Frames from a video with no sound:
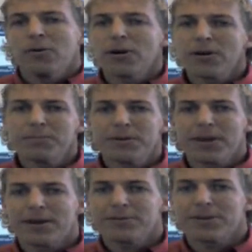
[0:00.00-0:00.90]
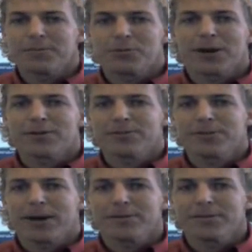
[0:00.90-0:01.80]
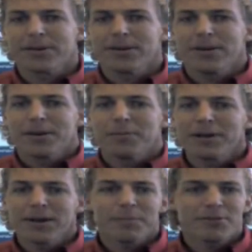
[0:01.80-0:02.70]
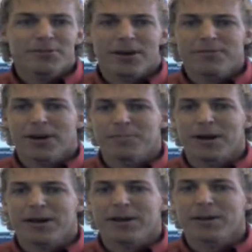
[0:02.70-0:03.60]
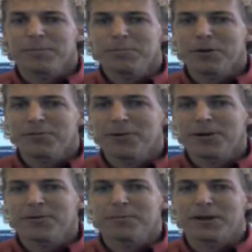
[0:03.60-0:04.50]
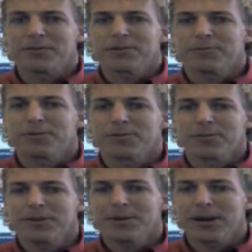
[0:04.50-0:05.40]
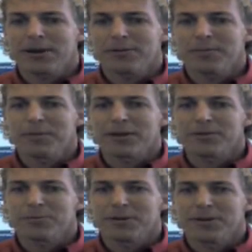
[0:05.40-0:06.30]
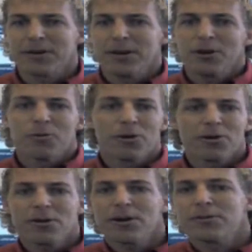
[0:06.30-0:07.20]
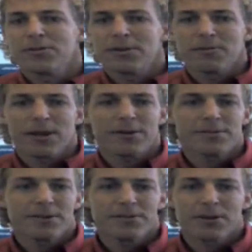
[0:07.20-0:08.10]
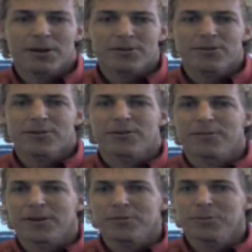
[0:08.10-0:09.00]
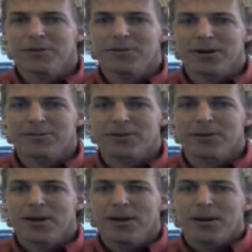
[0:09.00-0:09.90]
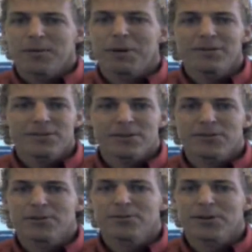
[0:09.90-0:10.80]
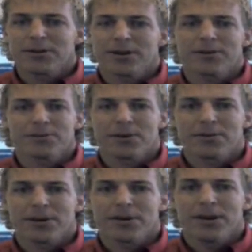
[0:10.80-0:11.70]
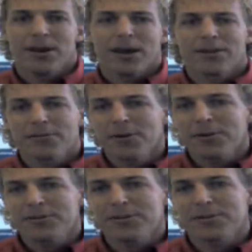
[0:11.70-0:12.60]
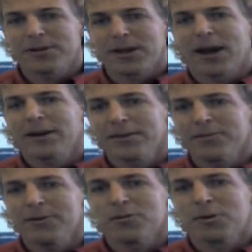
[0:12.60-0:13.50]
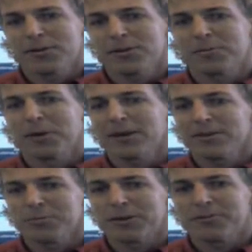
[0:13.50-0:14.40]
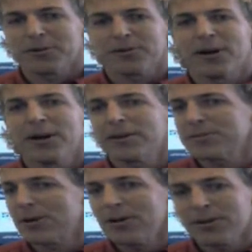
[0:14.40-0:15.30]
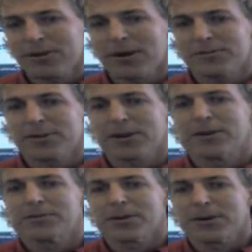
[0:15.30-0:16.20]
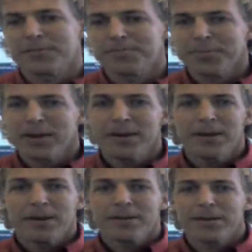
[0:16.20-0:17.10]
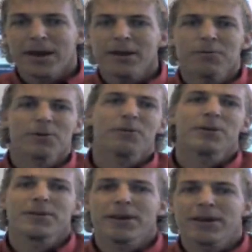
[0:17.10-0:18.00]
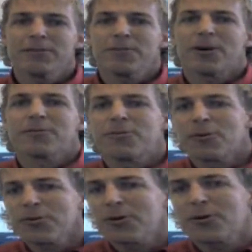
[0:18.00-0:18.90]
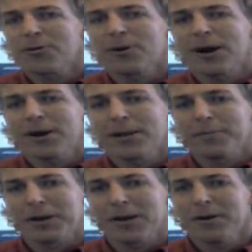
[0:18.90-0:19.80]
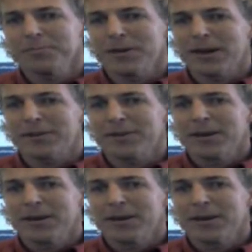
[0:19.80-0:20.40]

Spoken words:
welcome to the SEM Traders Desk. My name is Jeff Hyback, and I'm the Portfolio Manager for Strategic Equity Management. We're a SEC registered investment advisor based in Tucson, Arizona, and our focus is on active risk management for clients all across the country. Today, we wanted to give our fourth quarter economic update